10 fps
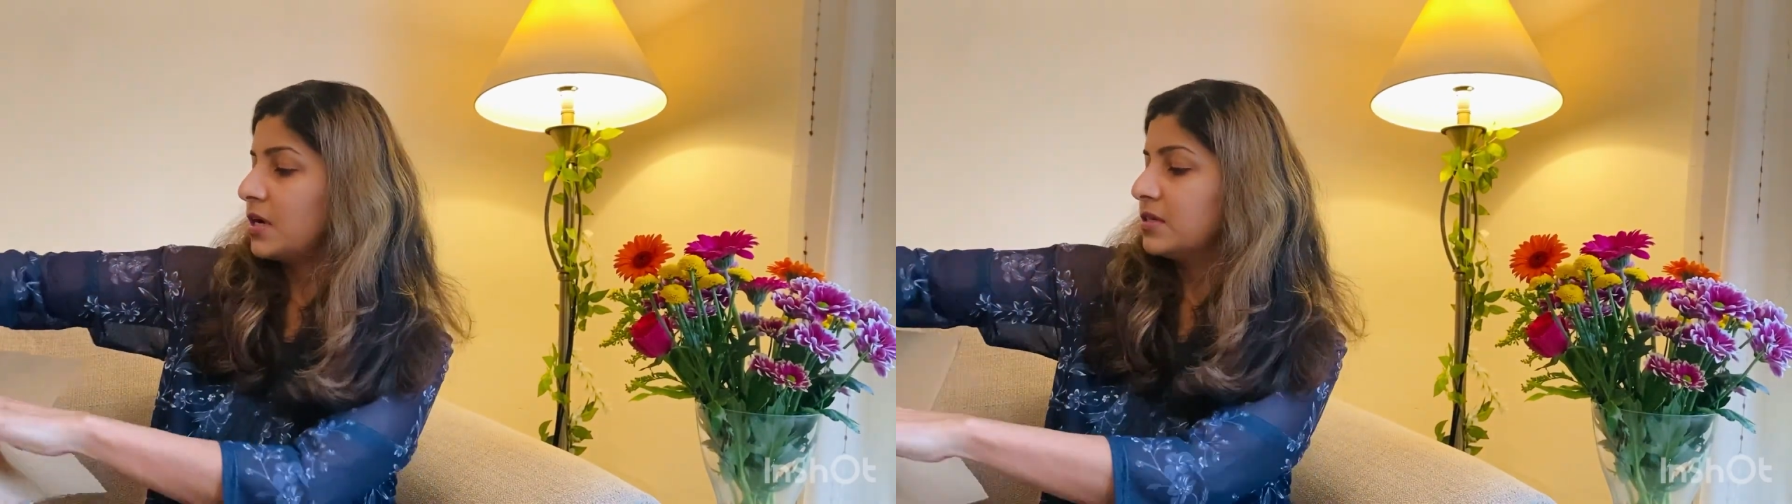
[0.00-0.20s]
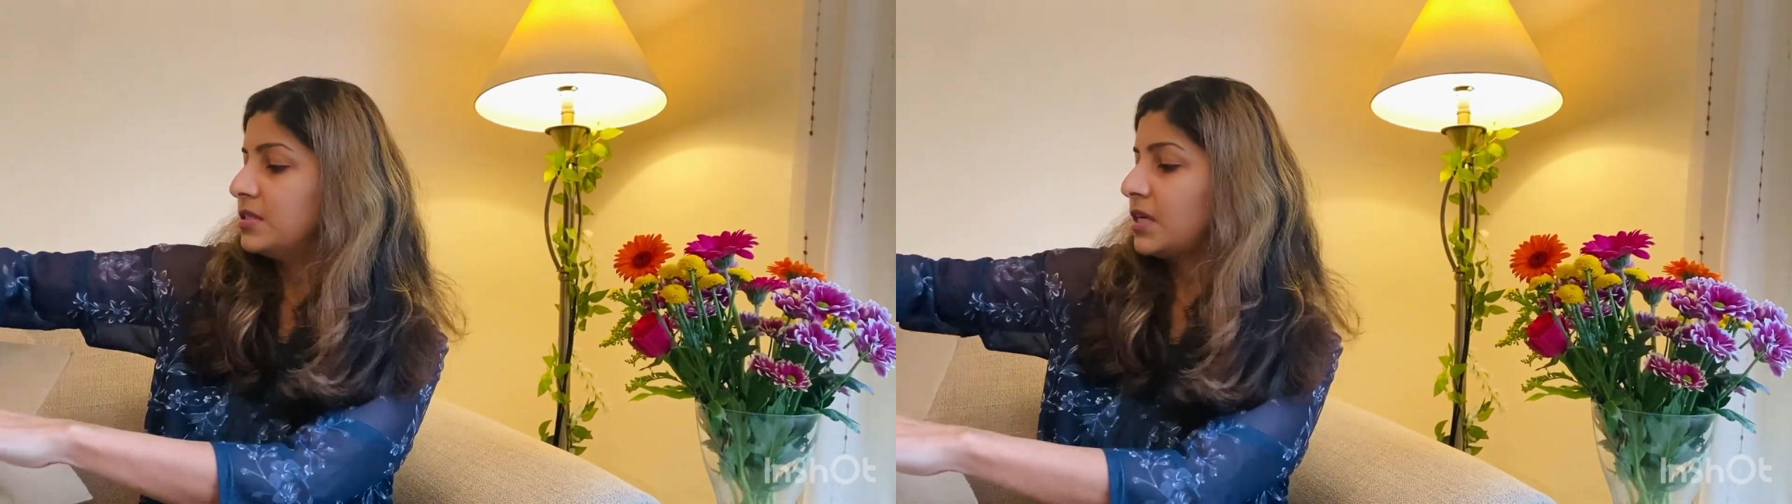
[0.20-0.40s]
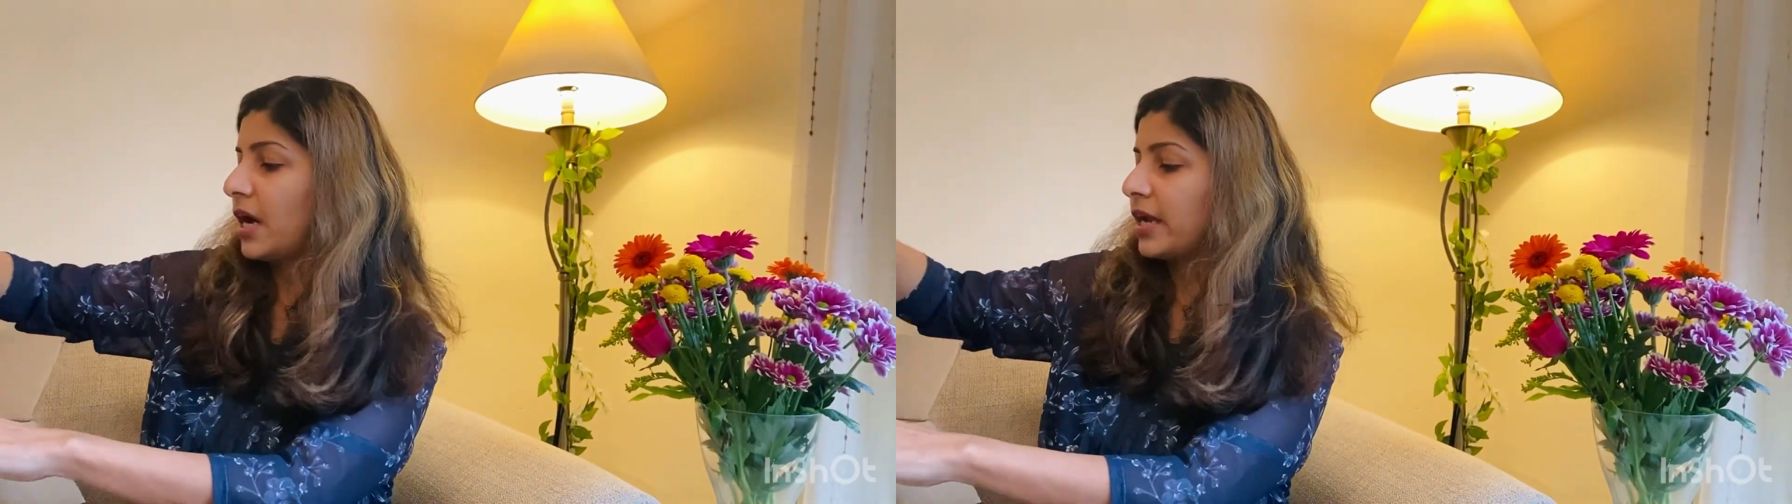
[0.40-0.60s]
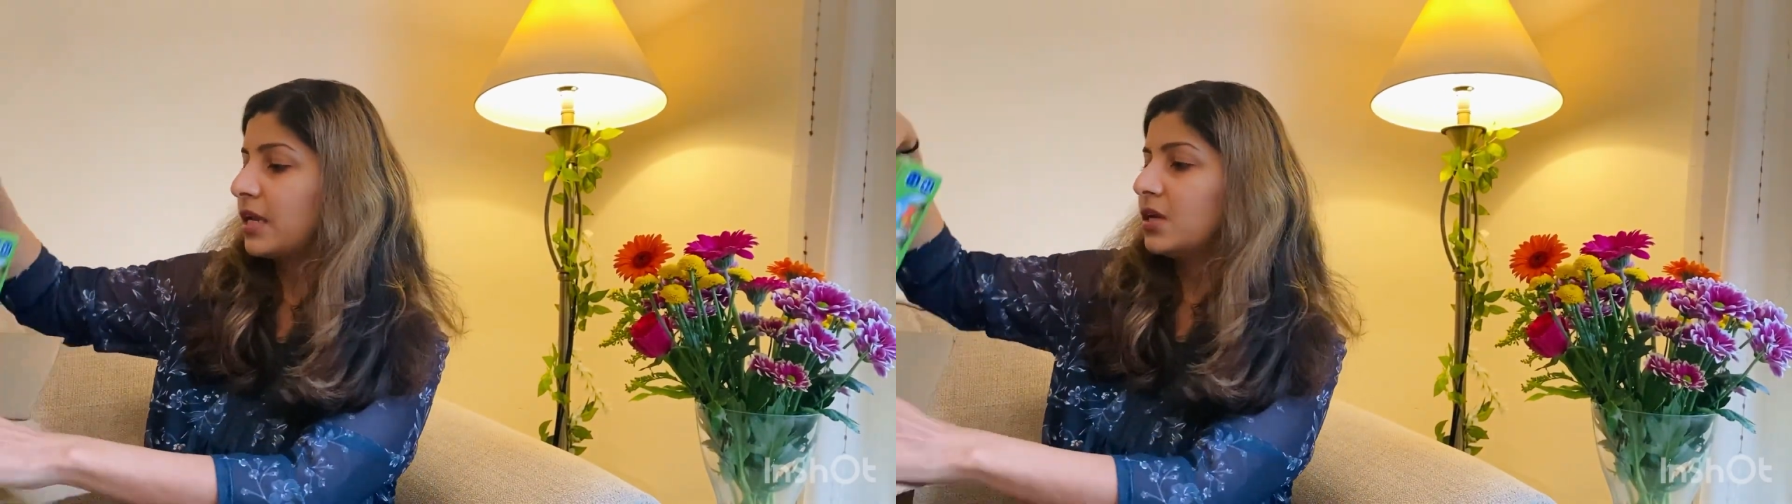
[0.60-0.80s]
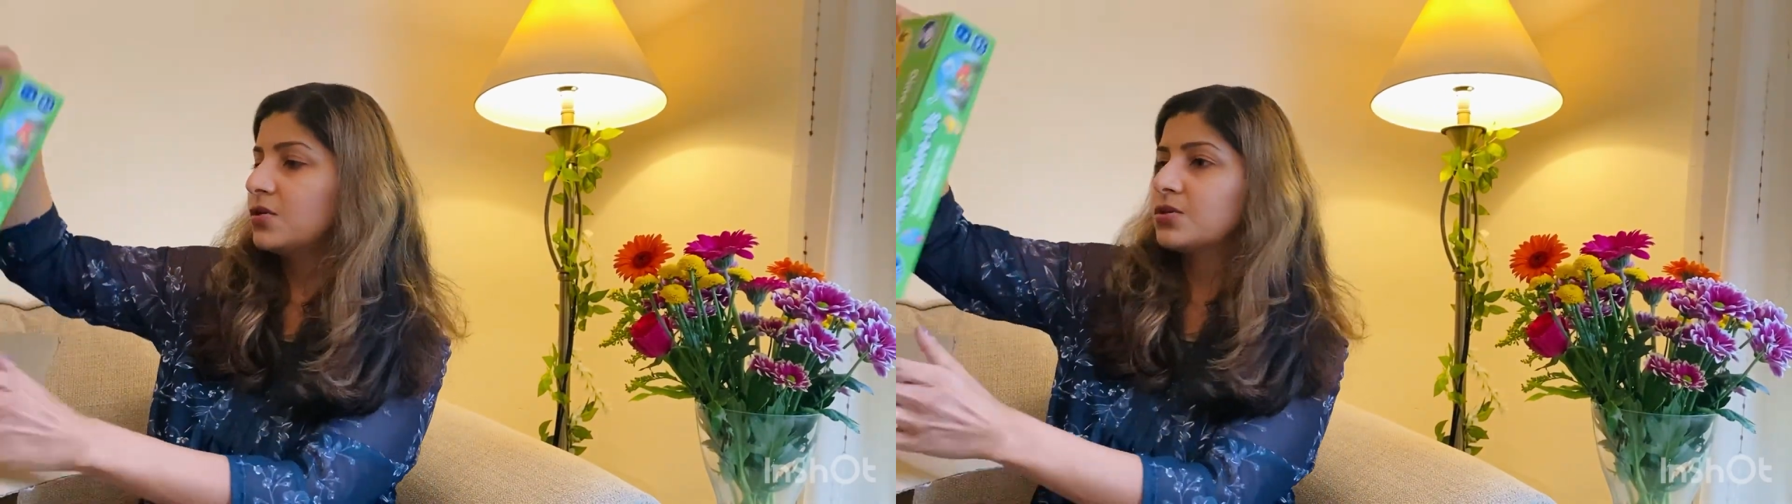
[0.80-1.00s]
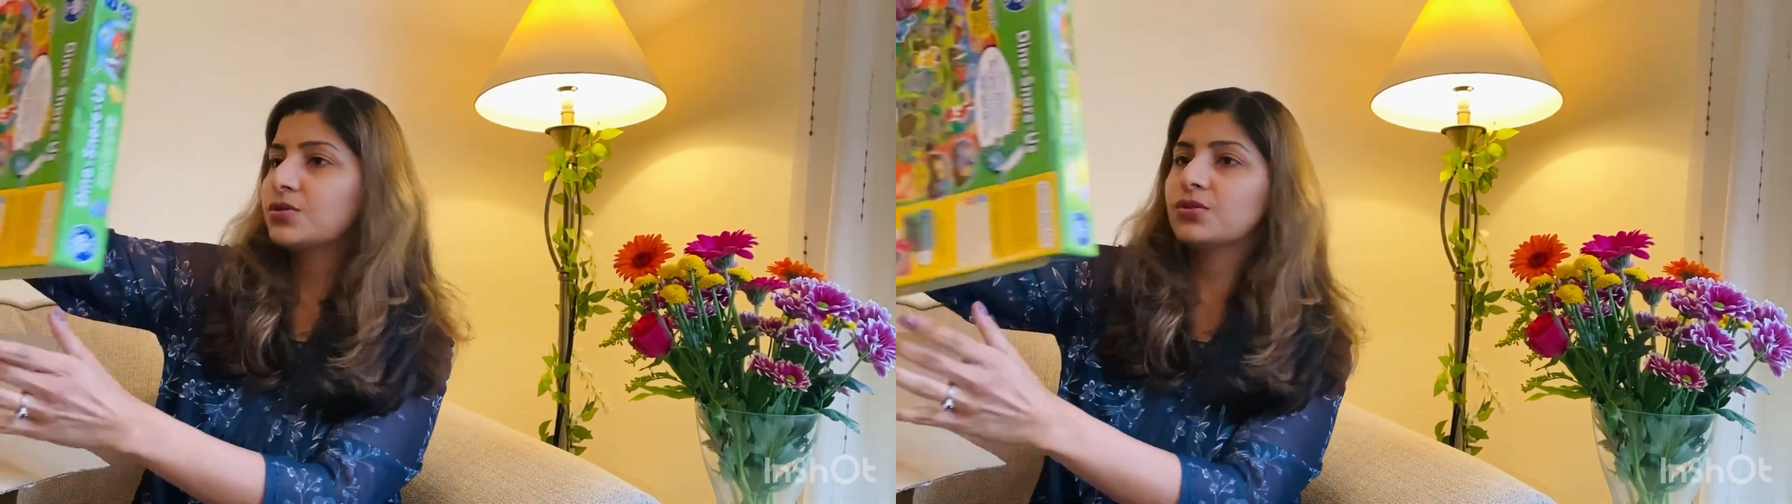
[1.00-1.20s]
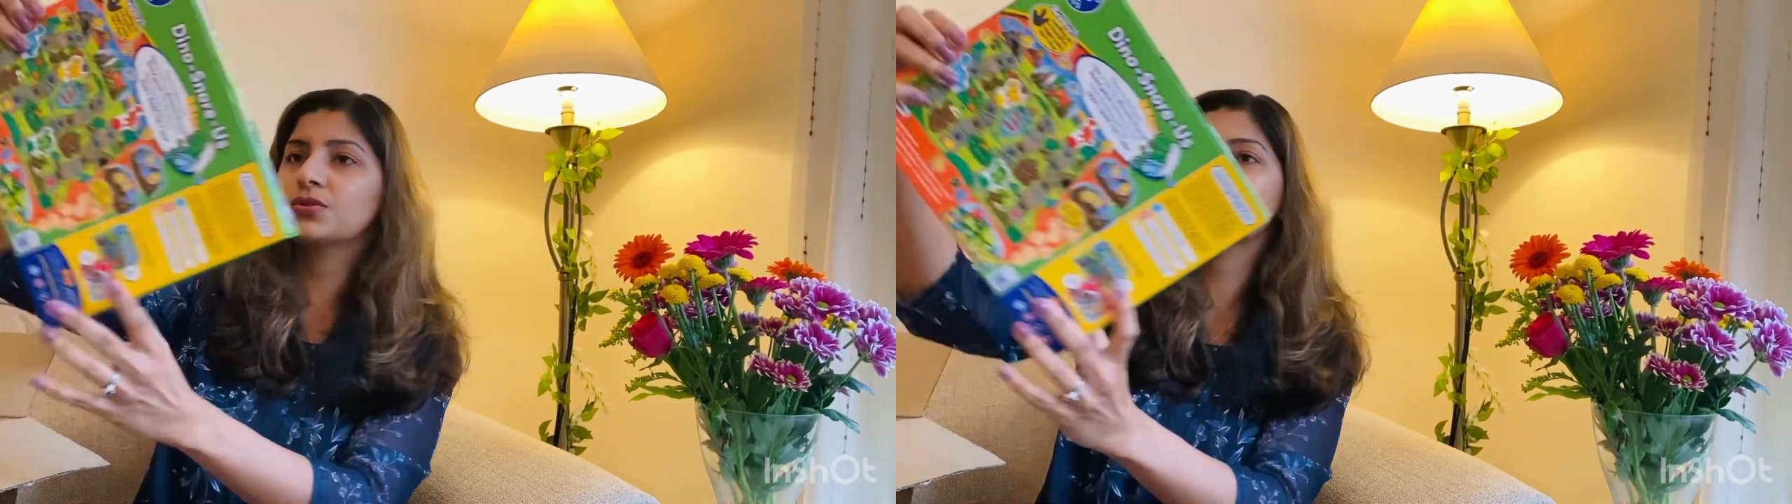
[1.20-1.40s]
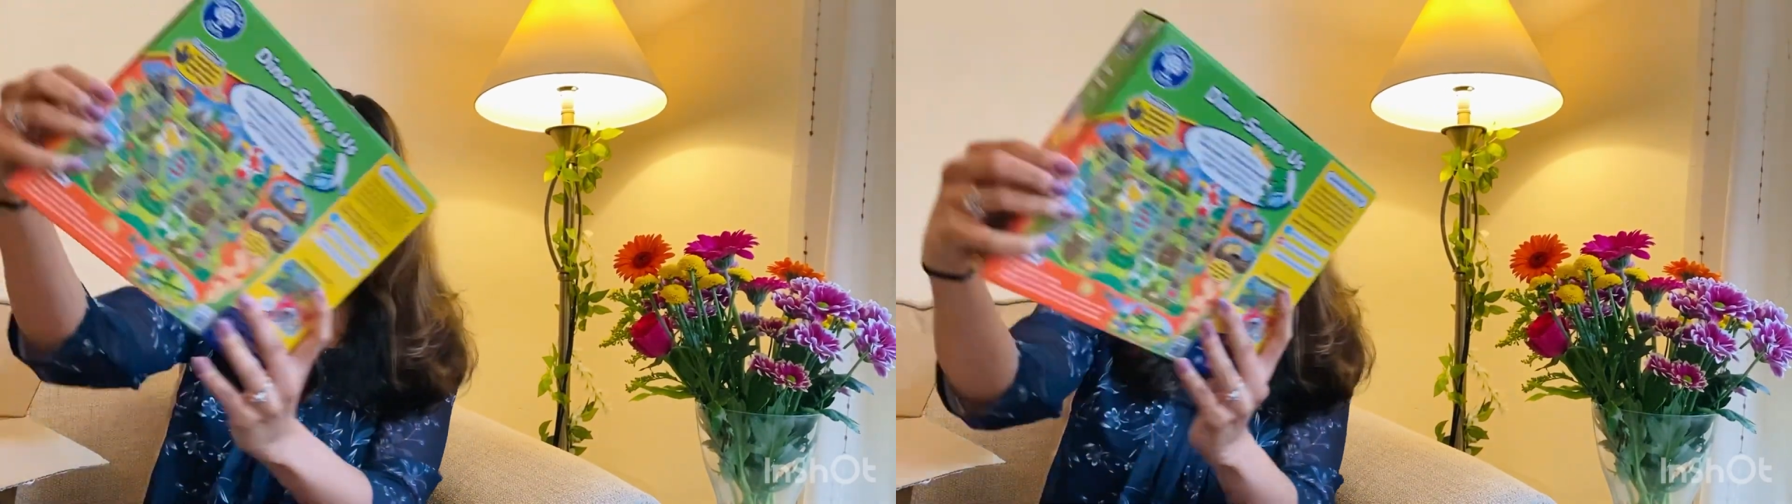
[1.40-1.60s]

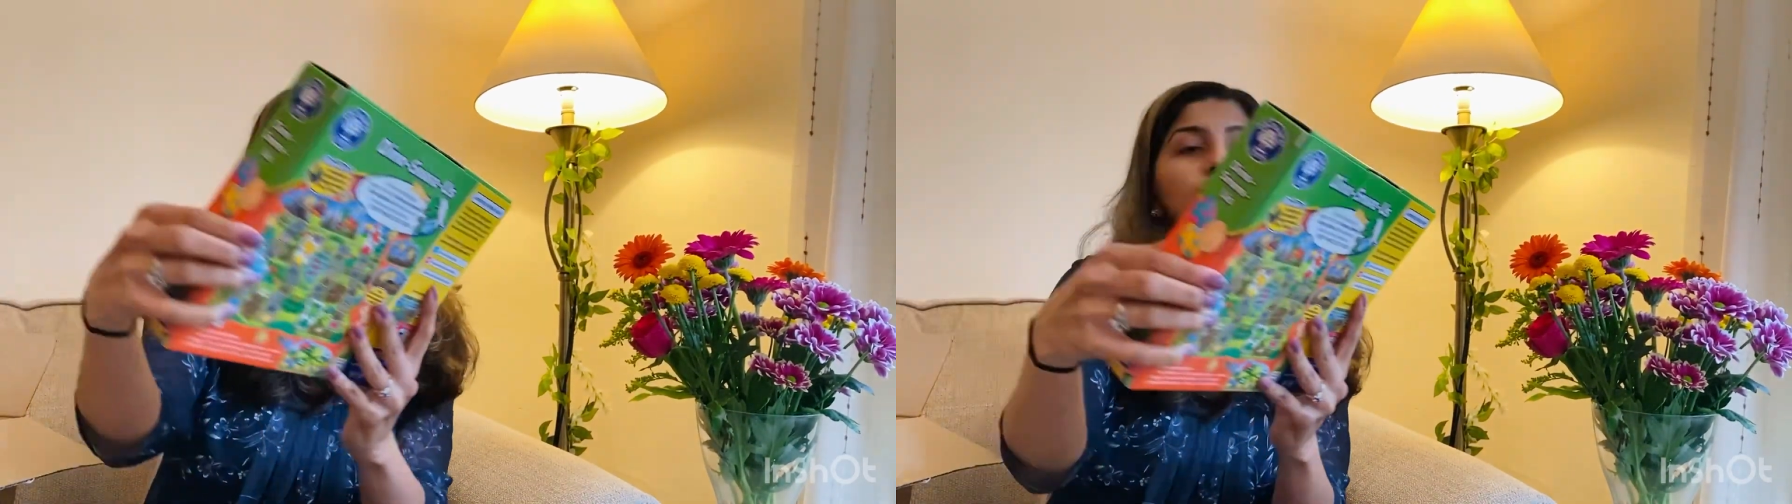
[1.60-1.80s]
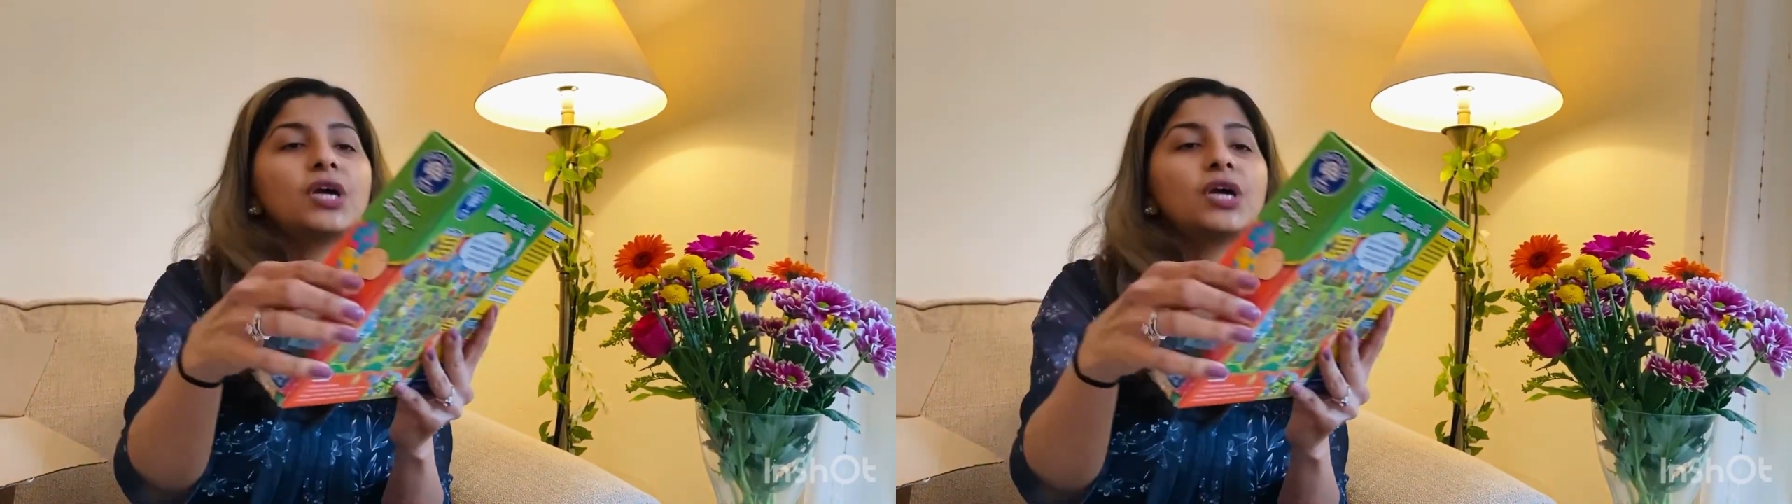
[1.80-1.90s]
a